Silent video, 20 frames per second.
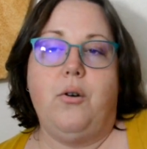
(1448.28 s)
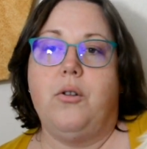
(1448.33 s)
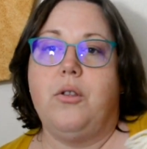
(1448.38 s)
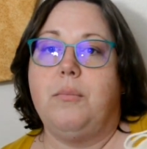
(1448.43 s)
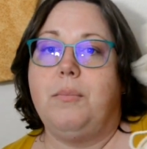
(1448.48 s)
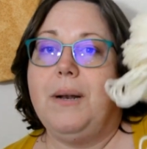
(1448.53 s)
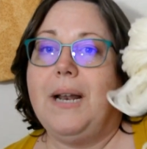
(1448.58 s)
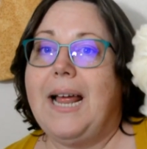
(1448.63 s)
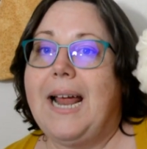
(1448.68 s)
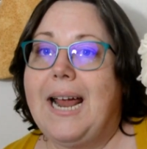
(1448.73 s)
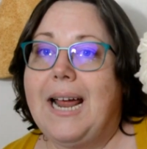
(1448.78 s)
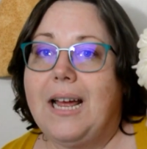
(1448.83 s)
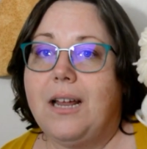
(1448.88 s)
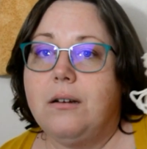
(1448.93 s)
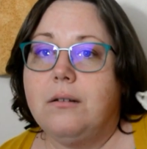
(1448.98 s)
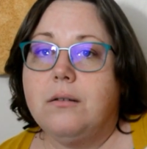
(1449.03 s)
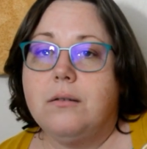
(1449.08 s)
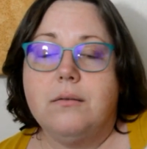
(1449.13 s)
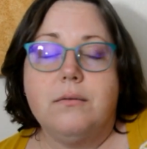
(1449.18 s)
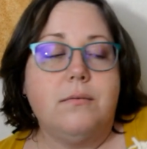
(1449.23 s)
the
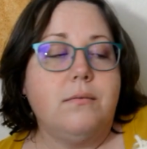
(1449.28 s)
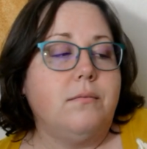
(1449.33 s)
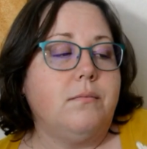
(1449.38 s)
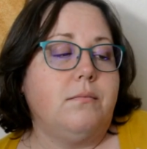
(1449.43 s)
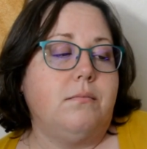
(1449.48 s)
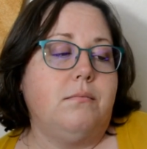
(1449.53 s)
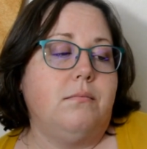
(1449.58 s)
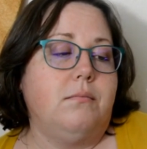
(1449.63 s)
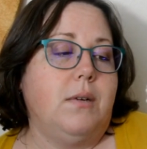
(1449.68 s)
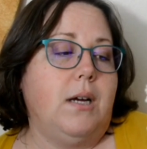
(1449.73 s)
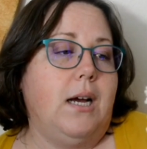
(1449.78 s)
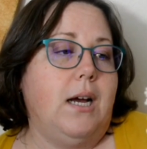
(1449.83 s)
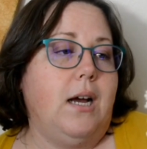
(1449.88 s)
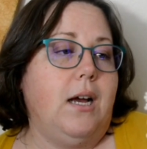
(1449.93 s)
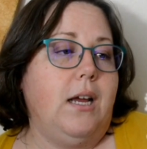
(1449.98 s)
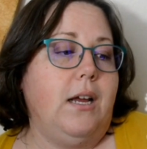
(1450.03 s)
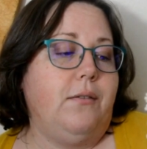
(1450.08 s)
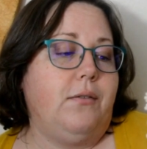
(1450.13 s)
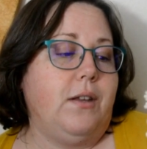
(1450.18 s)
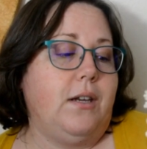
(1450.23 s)
plan.
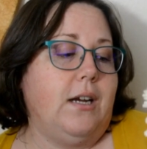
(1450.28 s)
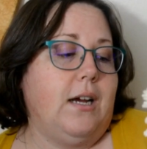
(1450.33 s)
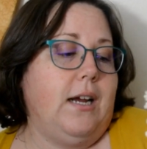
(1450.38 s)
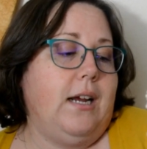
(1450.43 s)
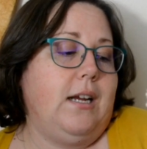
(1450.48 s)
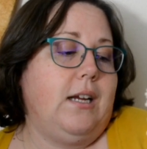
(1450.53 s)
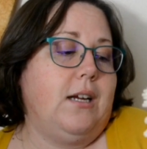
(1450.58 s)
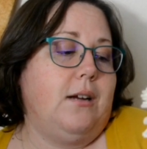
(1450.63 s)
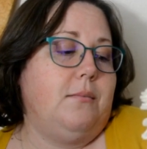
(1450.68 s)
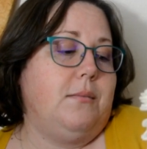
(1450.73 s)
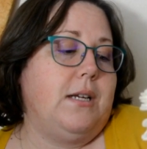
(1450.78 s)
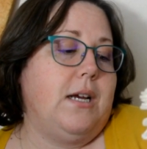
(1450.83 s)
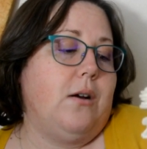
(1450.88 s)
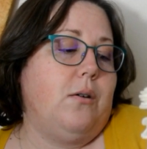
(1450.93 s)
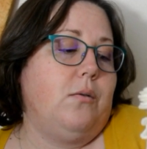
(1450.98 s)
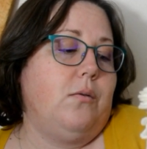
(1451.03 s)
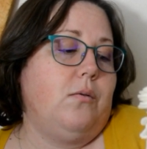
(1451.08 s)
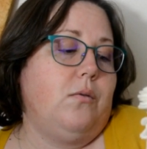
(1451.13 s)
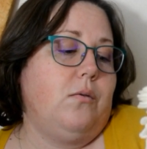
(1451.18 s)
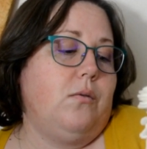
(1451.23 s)
If the dyeing comes
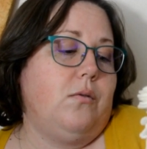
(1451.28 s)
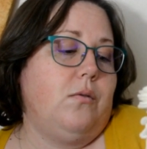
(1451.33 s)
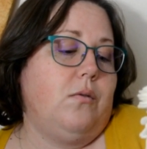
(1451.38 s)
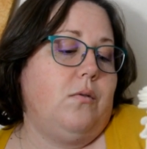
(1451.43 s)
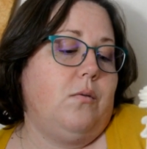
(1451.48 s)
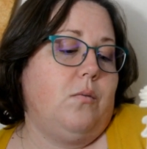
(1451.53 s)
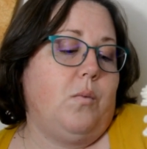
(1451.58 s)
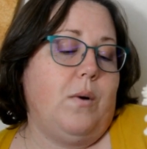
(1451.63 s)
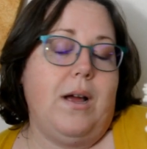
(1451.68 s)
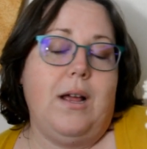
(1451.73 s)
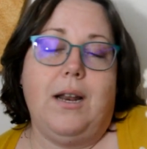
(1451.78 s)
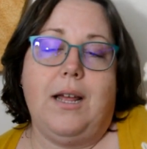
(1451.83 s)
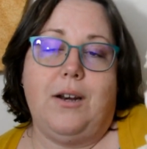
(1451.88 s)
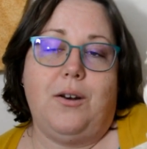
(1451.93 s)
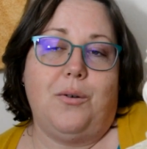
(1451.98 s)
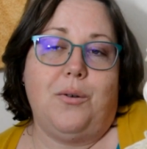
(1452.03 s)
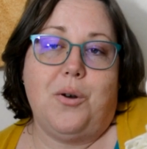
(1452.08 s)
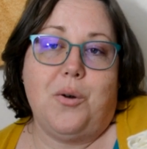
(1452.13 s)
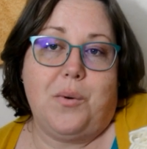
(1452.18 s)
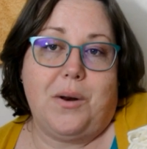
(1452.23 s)
out well, I
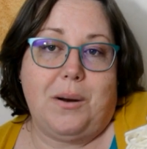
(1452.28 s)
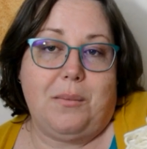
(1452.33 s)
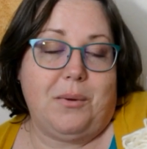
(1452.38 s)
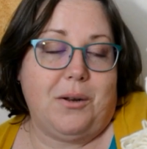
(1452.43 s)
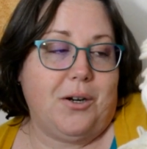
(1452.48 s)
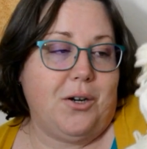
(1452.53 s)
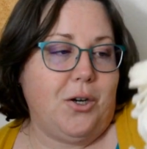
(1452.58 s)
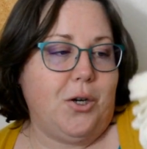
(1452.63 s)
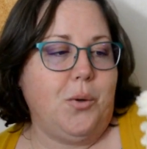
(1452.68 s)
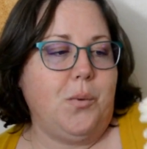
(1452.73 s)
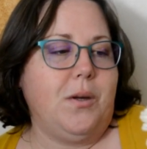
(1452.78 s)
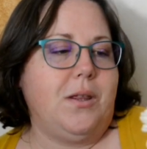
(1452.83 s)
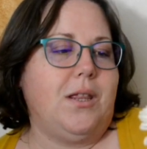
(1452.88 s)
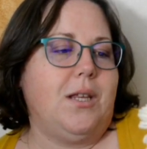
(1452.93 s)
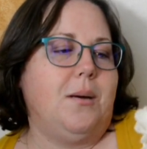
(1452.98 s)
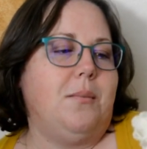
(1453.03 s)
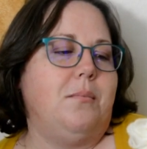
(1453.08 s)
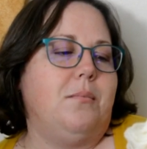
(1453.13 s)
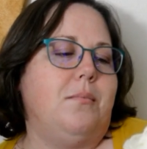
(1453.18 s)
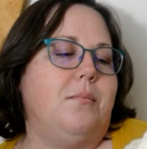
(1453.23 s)
don't know what I'm going to do with
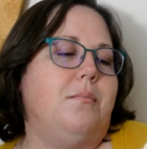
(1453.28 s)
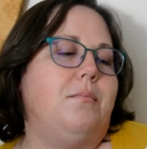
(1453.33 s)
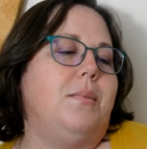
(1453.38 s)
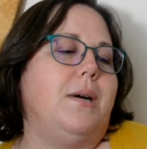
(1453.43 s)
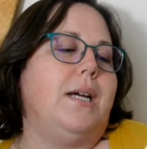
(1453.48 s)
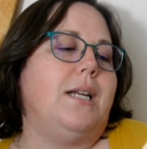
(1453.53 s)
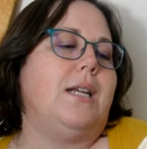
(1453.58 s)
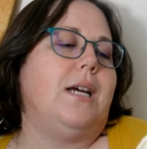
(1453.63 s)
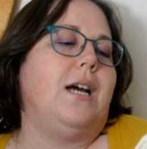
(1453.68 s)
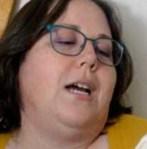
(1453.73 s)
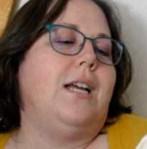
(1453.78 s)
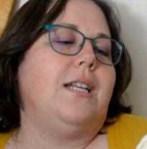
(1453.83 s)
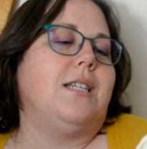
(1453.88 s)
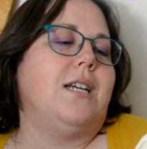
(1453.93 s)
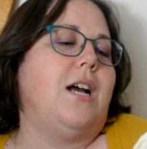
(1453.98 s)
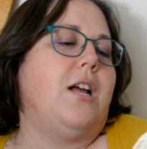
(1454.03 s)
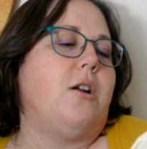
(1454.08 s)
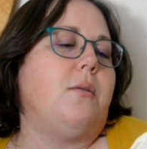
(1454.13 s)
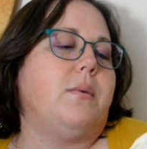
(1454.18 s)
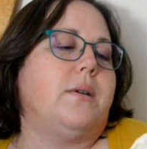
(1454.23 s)
them. But it's
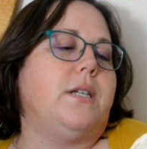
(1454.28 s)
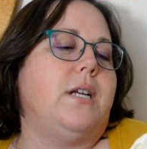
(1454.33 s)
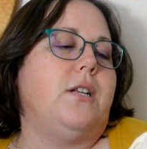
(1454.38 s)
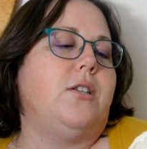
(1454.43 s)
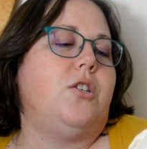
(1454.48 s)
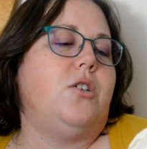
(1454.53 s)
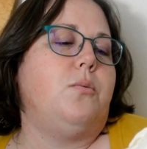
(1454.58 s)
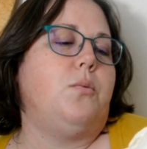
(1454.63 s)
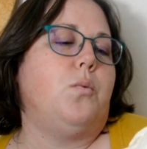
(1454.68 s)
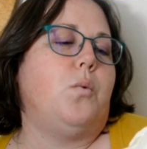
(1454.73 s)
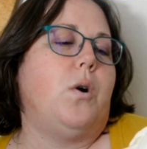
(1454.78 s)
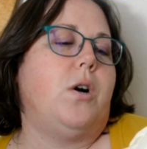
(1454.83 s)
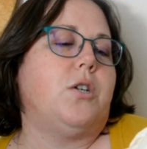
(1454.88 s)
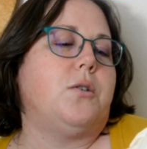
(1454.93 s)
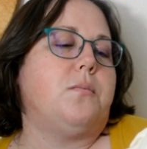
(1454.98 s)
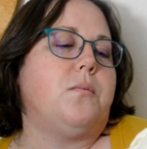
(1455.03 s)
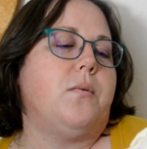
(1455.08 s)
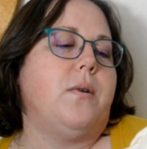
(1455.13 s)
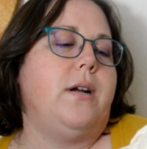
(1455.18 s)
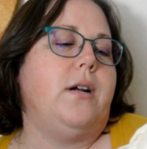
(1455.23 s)
100%
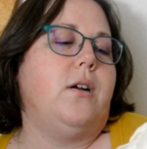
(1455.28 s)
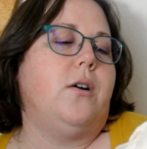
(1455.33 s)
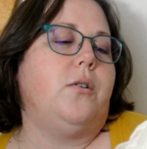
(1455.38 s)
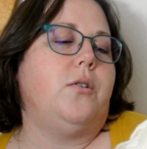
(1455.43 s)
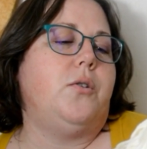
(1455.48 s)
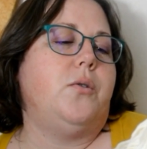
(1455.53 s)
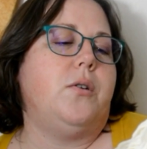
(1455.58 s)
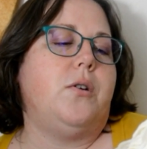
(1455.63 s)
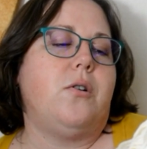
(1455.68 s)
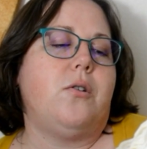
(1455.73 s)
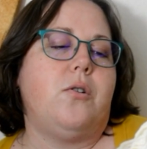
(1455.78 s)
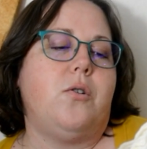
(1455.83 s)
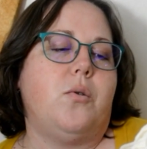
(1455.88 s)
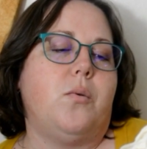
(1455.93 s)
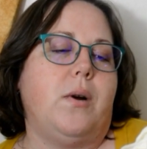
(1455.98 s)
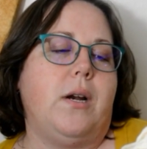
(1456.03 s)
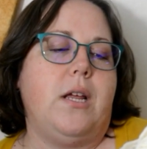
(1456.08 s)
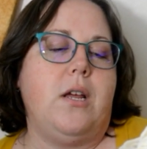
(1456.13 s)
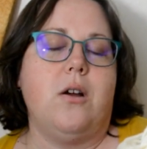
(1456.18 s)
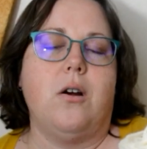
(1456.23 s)
superwash merino,
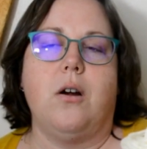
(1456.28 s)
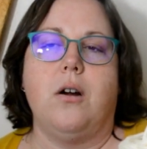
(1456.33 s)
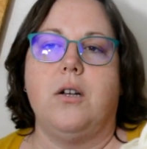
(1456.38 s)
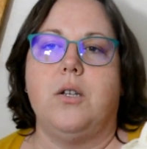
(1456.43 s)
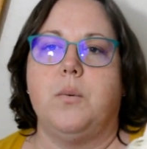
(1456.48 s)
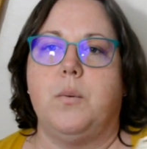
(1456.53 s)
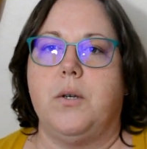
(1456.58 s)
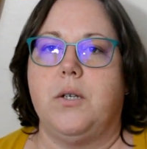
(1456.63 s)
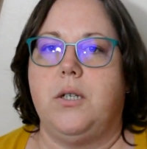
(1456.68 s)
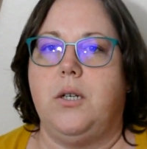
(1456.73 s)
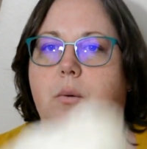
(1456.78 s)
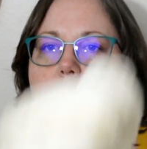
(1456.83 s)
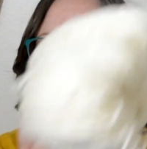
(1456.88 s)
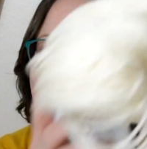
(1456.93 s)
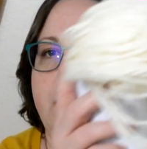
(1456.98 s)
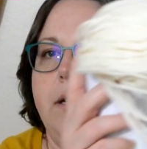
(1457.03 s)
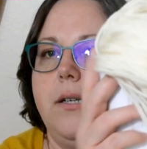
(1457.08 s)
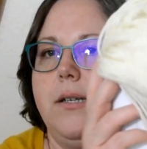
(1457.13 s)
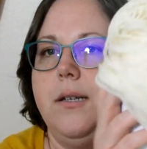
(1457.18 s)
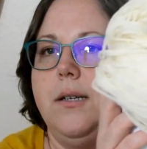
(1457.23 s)
220 yards worsted
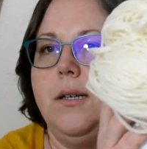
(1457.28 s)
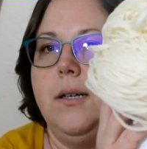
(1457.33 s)
weight.